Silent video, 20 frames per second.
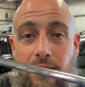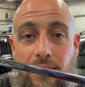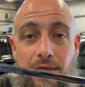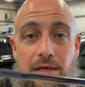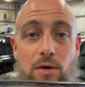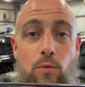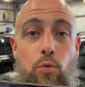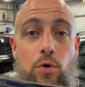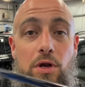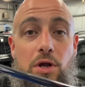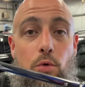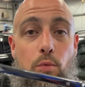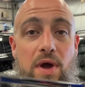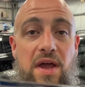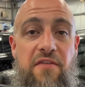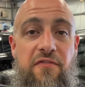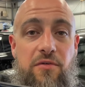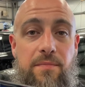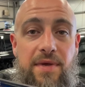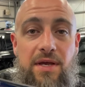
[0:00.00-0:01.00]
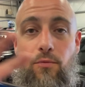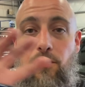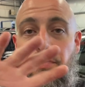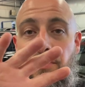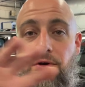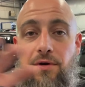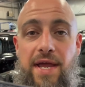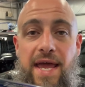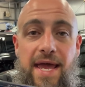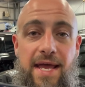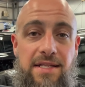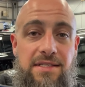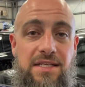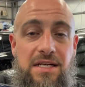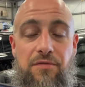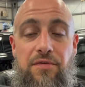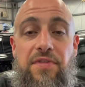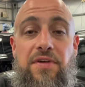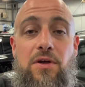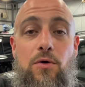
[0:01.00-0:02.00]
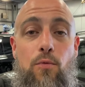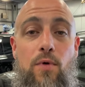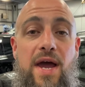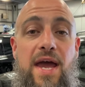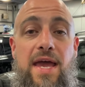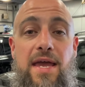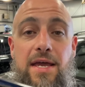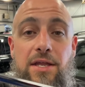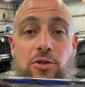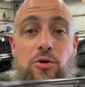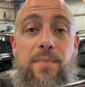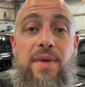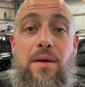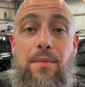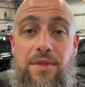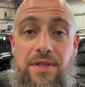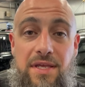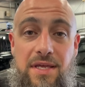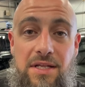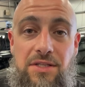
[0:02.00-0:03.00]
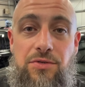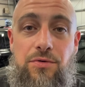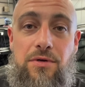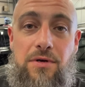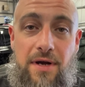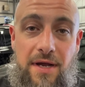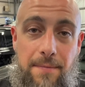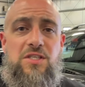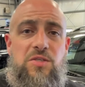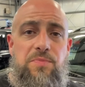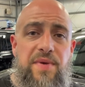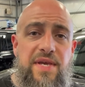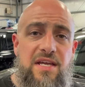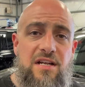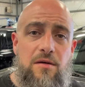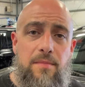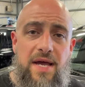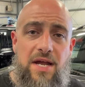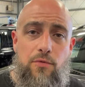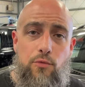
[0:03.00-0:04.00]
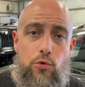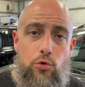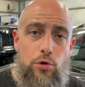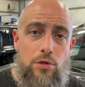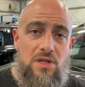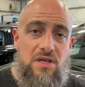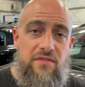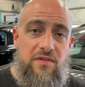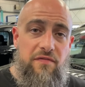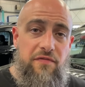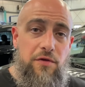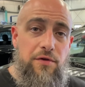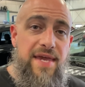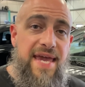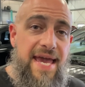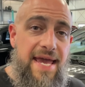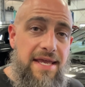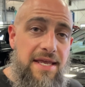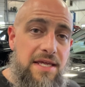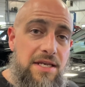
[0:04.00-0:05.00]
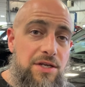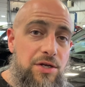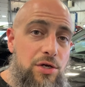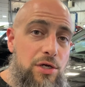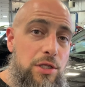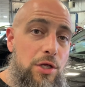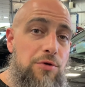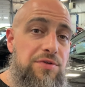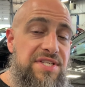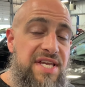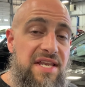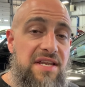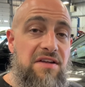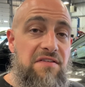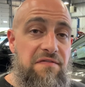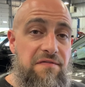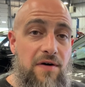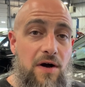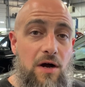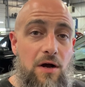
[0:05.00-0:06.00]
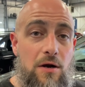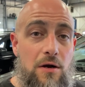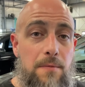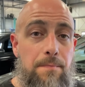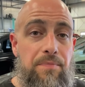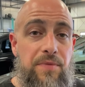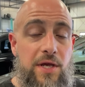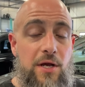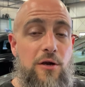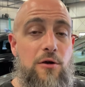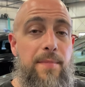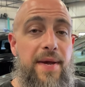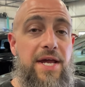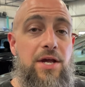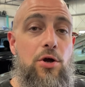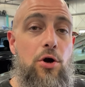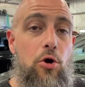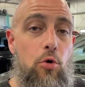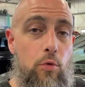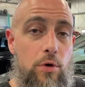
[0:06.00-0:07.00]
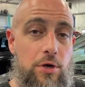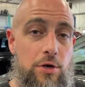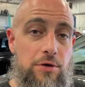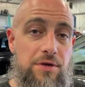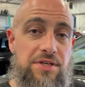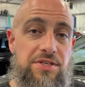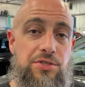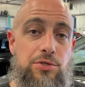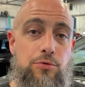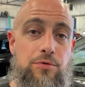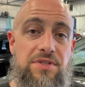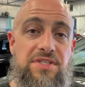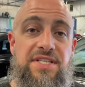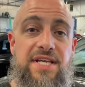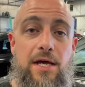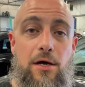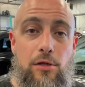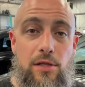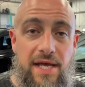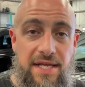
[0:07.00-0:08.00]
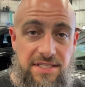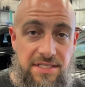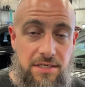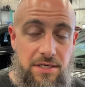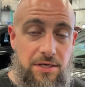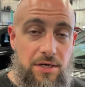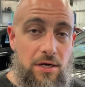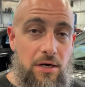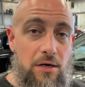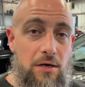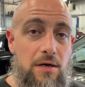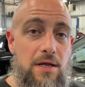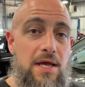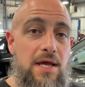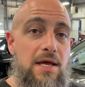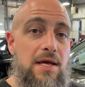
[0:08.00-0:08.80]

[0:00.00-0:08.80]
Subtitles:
and work away from it with your hands and everything away, and you'll be able to get to it, right? Speaking of my rule of if you can't get it close, get it far, here my coworker is doing tail lights in the car.